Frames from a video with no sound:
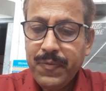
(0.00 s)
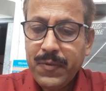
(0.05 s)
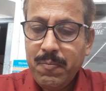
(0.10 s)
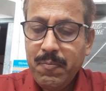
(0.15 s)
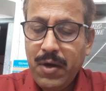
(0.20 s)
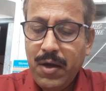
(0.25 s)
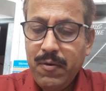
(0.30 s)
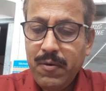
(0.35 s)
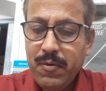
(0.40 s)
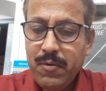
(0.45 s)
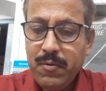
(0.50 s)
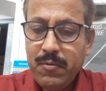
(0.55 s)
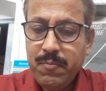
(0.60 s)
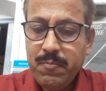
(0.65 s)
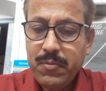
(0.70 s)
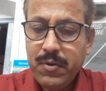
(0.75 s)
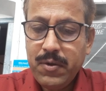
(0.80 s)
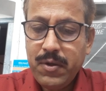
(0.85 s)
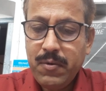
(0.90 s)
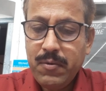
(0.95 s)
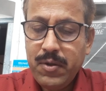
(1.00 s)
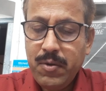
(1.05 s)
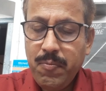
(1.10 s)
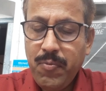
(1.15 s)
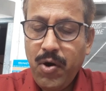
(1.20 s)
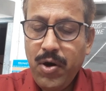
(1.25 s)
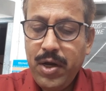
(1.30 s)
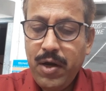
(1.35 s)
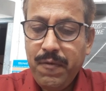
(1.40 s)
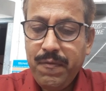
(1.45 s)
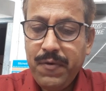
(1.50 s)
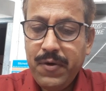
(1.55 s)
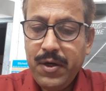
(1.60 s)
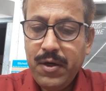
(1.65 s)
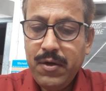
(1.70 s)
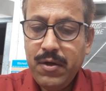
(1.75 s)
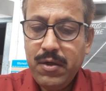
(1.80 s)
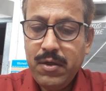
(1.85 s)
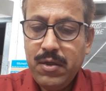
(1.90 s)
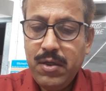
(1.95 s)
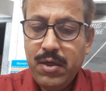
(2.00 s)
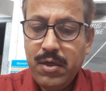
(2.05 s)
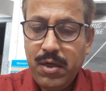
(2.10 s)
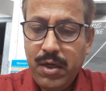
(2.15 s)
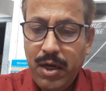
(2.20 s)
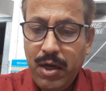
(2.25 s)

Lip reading: the body of the